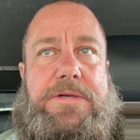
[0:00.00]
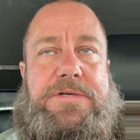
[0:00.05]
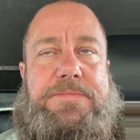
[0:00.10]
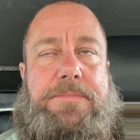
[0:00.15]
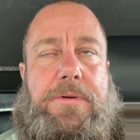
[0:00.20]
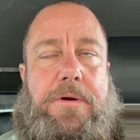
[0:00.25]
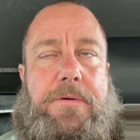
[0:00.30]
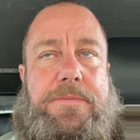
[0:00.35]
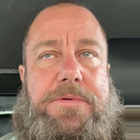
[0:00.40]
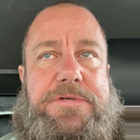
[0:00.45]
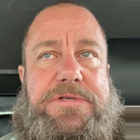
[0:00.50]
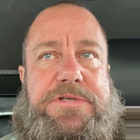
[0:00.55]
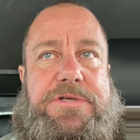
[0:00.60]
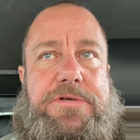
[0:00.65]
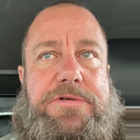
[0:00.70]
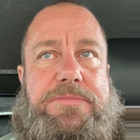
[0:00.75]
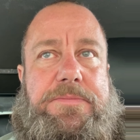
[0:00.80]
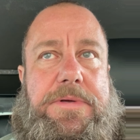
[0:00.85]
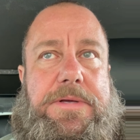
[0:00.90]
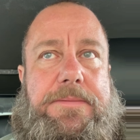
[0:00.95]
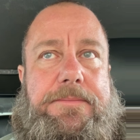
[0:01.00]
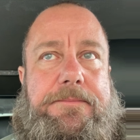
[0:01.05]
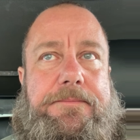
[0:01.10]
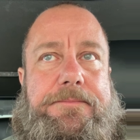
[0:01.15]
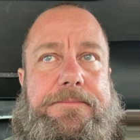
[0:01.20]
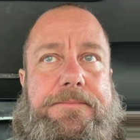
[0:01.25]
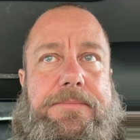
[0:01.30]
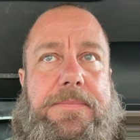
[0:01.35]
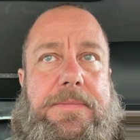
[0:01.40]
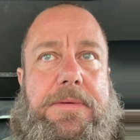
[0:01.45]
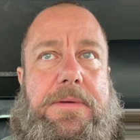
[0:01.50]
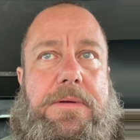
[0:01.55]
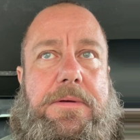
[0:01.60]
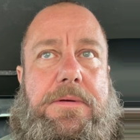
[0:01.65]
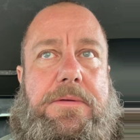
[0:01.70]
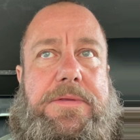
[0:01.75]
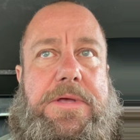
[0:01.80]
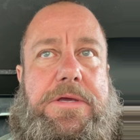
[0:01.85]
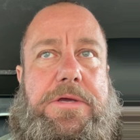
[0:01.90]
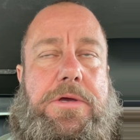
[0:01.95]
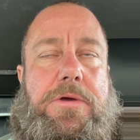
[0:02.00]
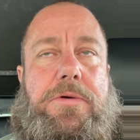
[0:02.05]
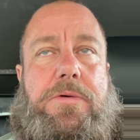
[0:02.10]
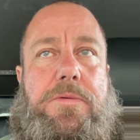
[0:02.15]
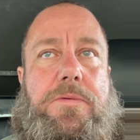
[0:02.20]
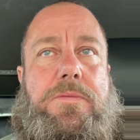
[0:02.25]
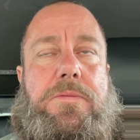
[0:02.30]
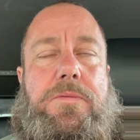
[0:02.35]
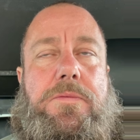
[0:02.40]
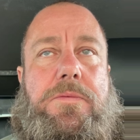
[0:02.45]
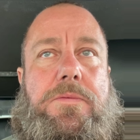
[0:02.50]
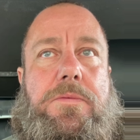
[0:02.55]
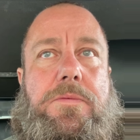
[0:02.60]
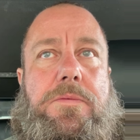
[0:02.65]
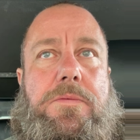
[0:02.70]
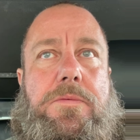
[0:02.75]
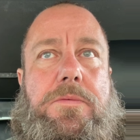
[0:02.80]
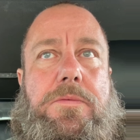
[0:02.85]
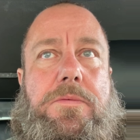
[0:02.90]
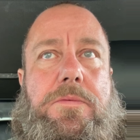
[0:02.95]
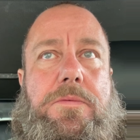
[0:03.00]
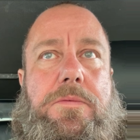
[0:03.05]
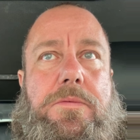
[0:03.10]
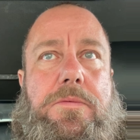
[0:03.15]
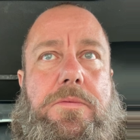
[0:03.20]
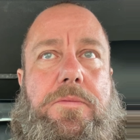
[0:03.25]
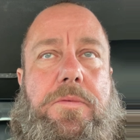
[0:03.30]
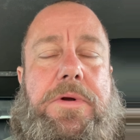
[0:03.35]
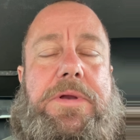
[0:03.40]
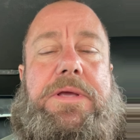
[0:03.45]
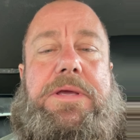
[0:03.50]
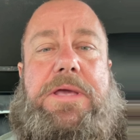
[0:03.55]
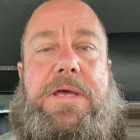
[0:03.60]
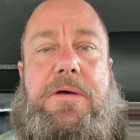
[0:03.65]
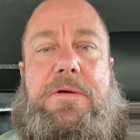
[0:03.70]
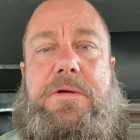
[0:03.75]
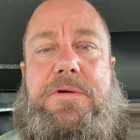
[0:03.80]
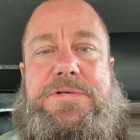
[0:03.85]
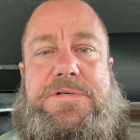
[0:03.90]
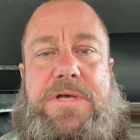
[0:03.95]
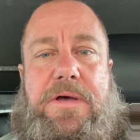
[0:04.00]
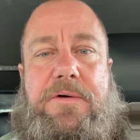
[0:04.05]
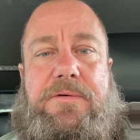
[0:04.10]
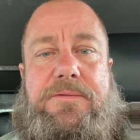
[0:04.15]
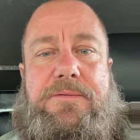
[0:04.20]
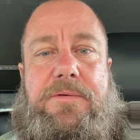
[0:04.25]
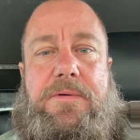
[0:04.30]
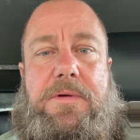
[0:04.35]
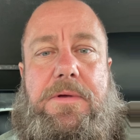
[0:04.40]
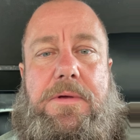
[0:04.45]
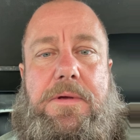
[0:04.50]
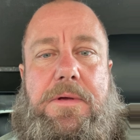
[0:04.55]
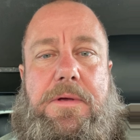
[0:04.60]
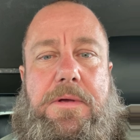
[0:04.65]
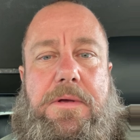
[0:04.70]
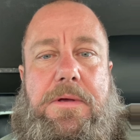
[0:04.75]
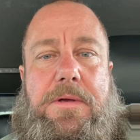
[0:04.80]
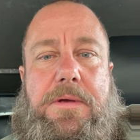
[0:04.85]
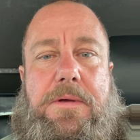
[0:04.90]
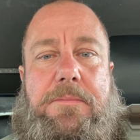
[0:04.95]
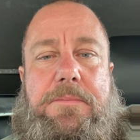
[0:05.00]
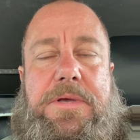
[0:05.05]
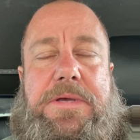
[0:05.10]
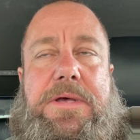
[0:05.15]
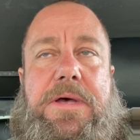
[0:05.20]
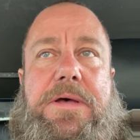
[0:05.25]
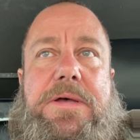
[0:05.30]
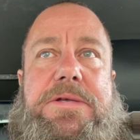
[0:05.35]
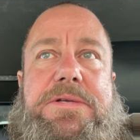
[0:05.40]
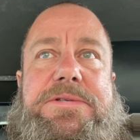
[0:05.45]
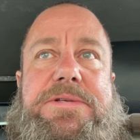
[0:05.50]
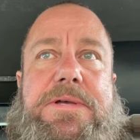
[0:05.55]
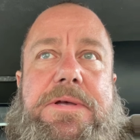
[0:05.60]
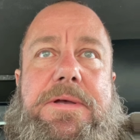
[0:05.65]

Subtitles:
just burped, excuse me, that you want to kill yourself. Because